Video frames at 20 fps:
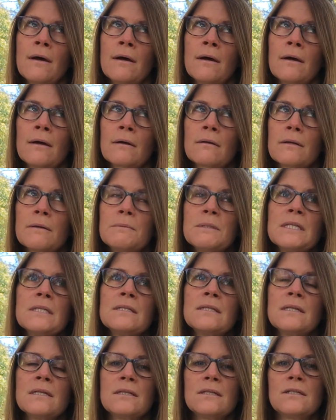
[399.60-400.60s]
eclipses
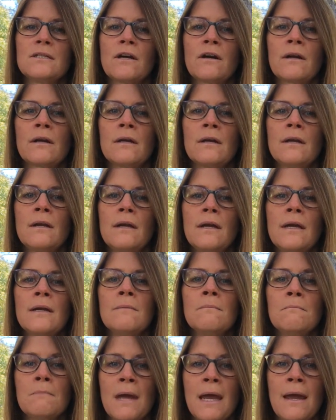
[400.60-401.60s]
that started
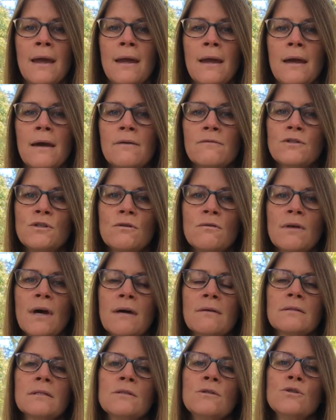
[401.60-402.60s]
in May of
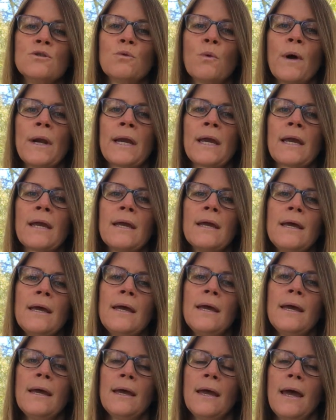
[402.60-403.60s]
2020,
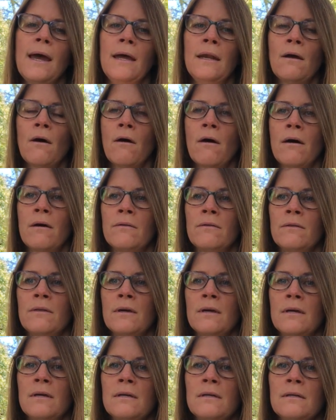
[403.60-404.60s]
and on
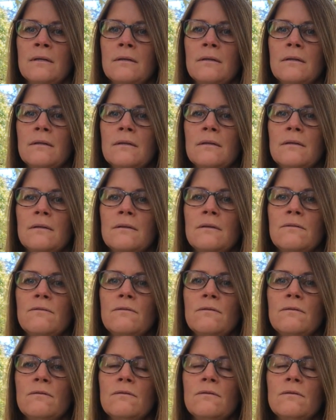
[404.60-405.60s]
the
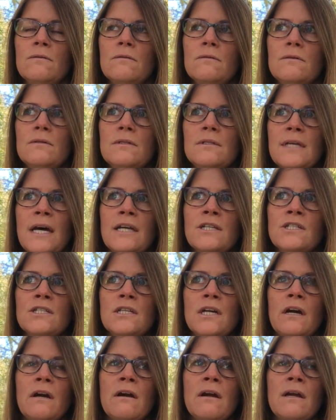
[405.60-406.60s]

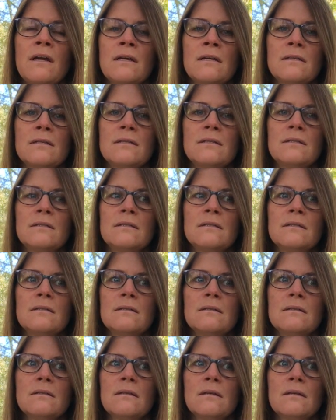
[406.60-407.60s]
Sagittarius
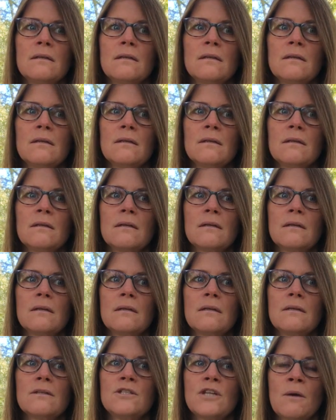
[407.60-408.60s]

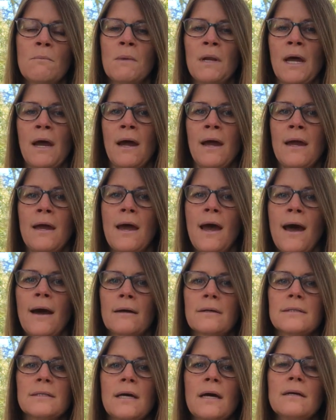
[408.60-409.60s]
Gemini
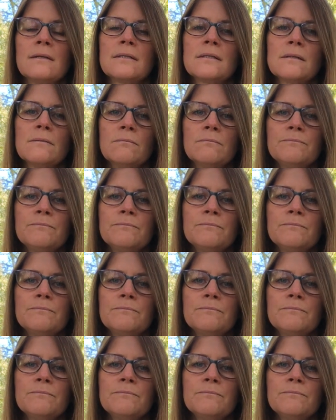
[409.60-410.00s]
axis.